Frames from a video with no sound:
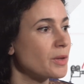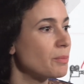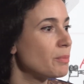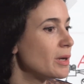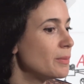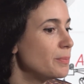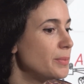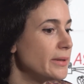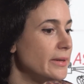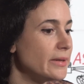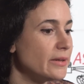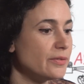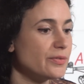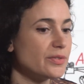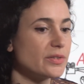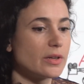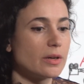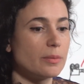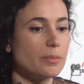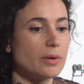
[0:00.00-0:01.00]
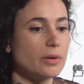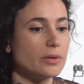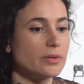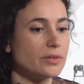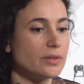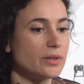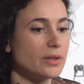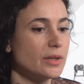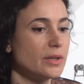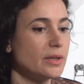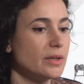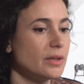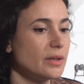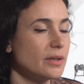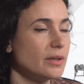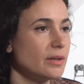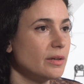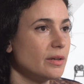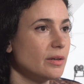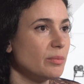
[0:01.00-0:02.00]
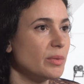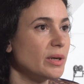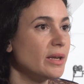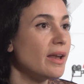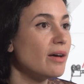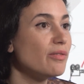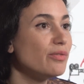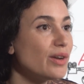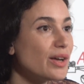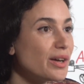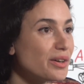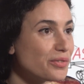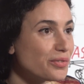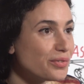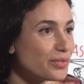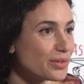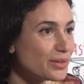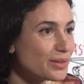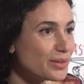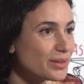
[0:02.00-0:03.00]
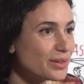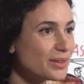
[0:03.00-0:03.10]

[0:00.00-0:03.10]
my beliefs, about my love life.